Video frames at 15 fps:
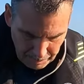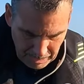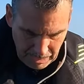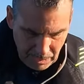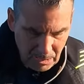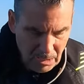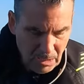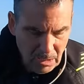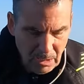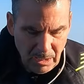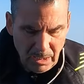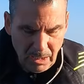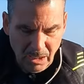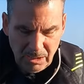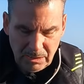me.
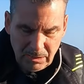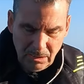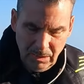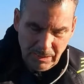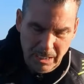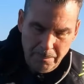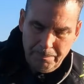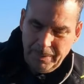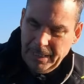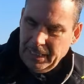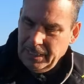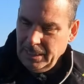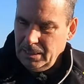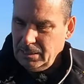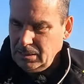And also look how big
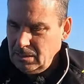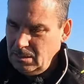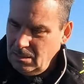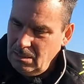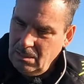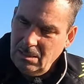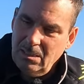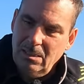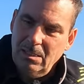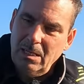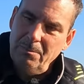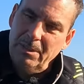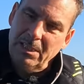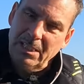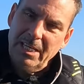it is. I
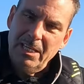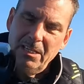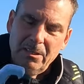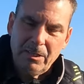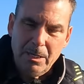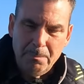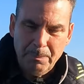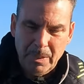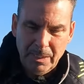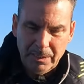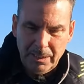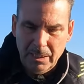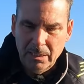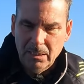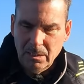mean, to get your grip on
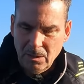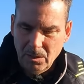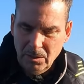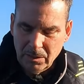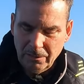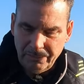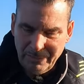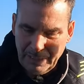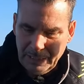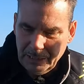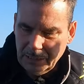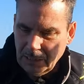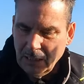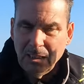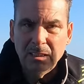there, hold a
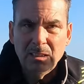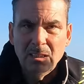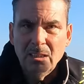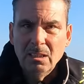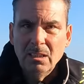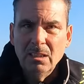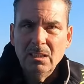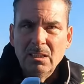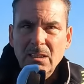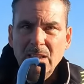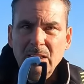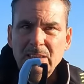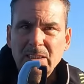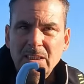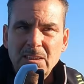fish,
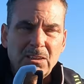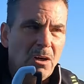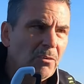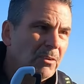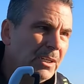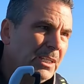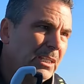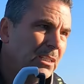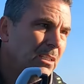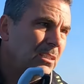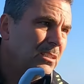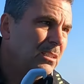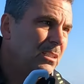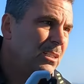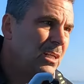this thing's
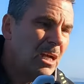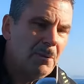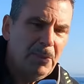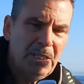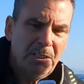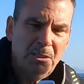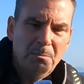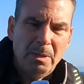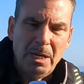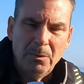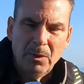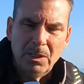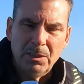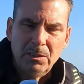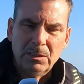overkill. I mean, you might
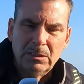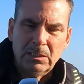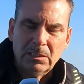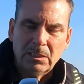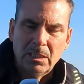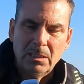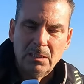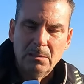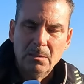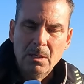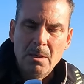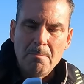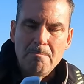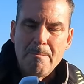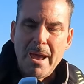want to use this on a
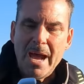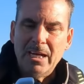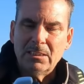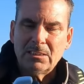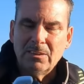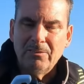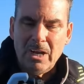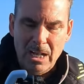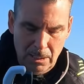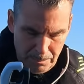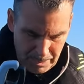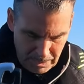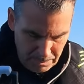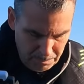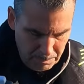massive
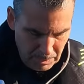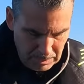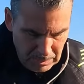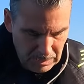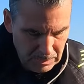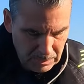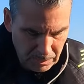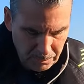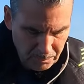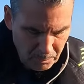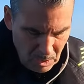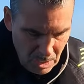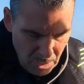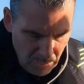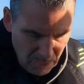halibut, but these are
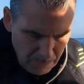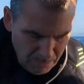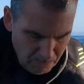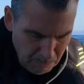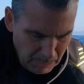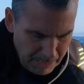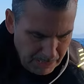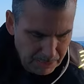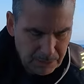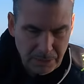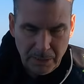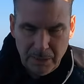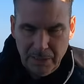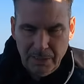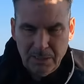plenty
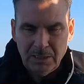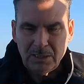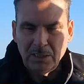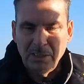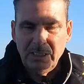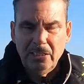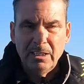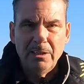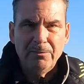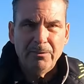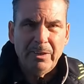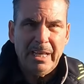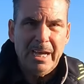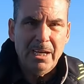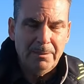sturdy enough
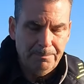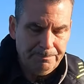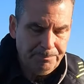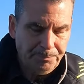for that.